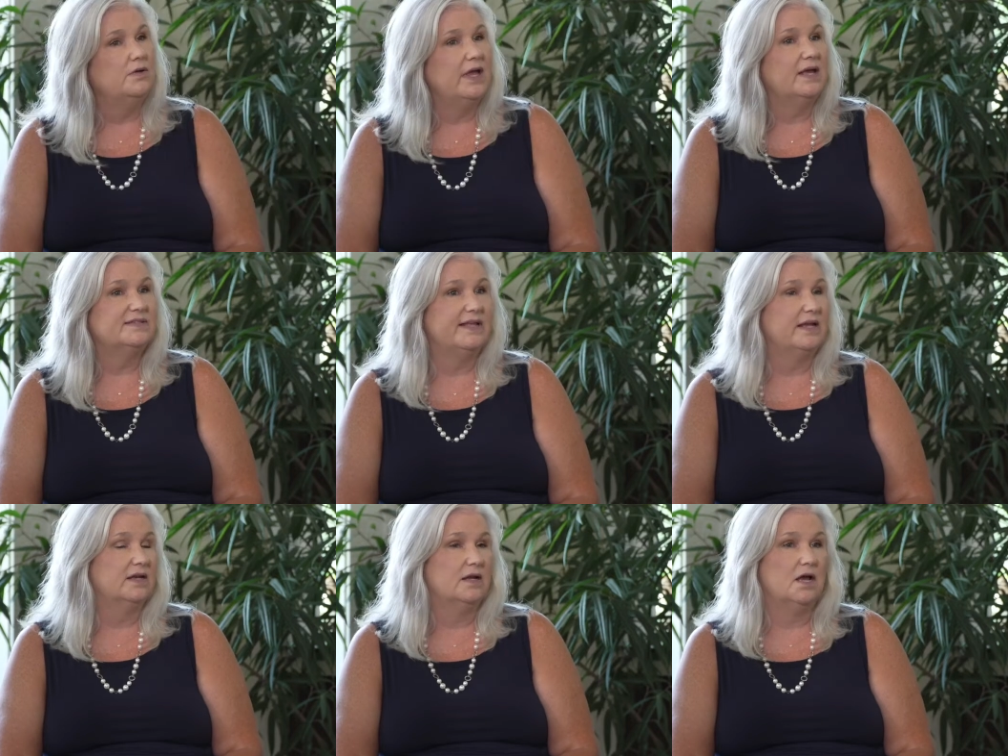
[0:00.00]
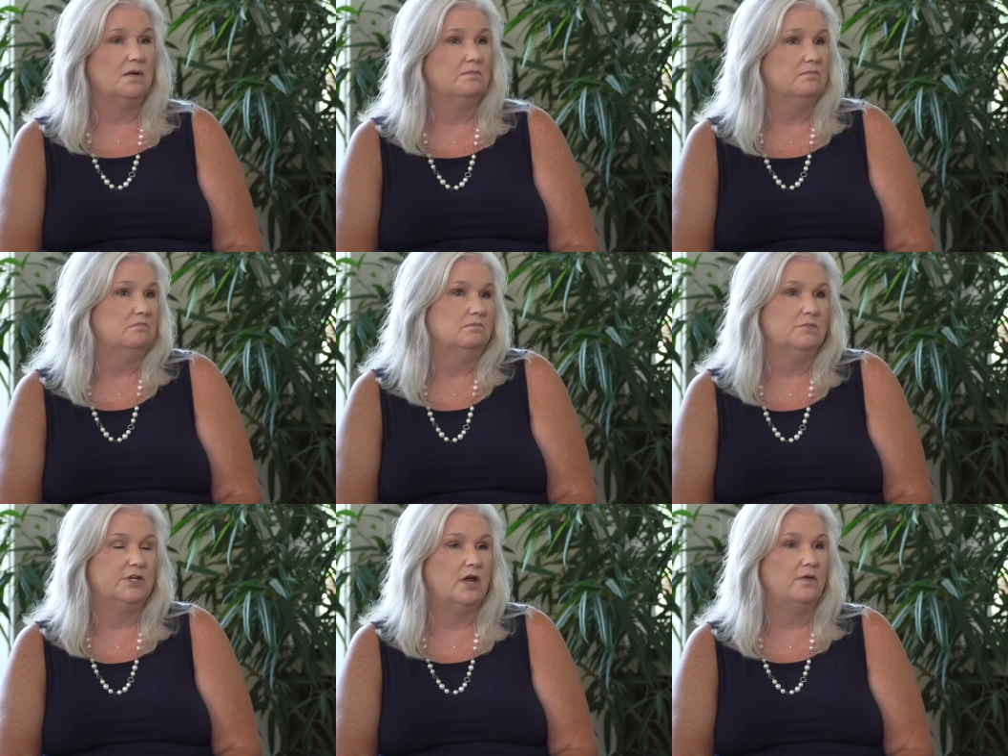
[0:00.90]
yes, they can,
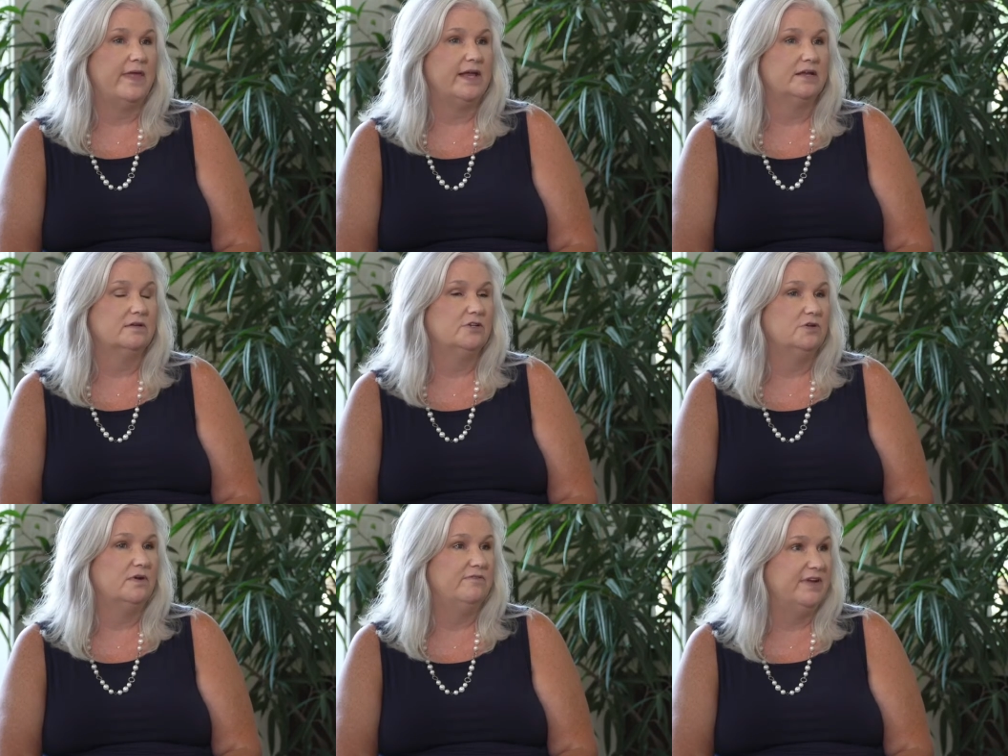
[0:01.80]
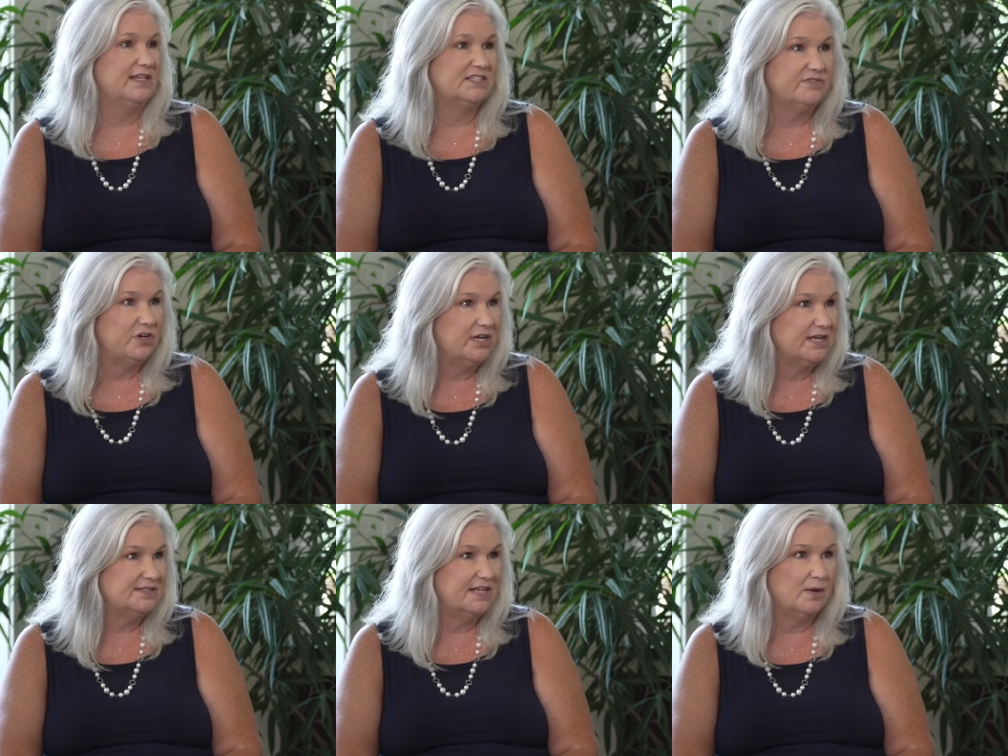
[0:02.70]
they can do events for
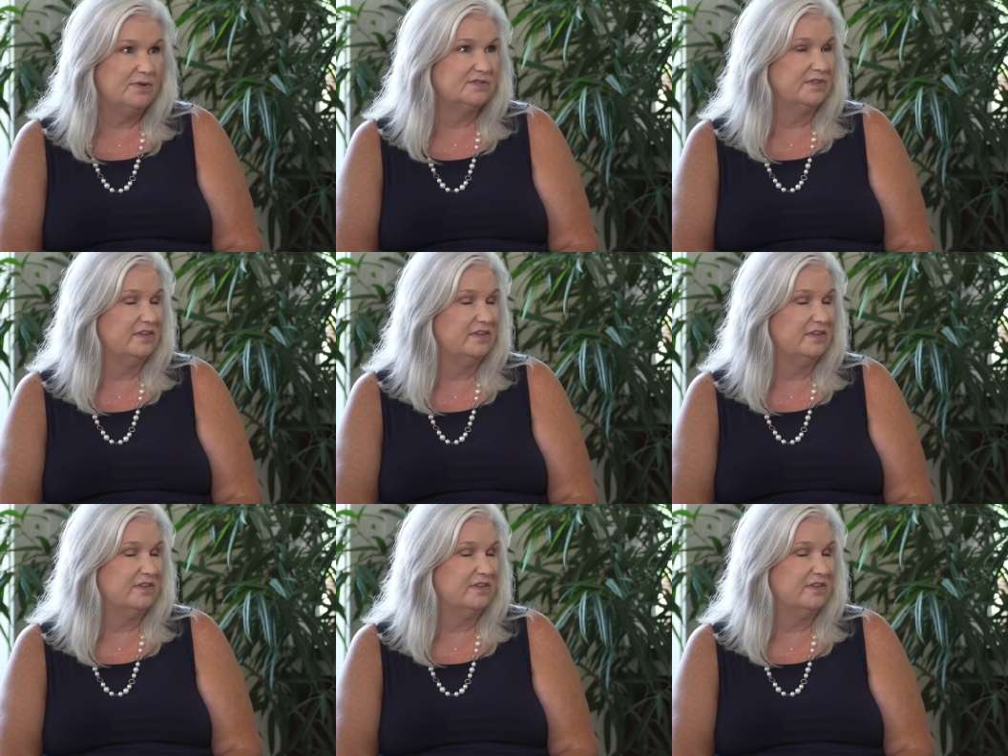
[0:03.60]
us, help us with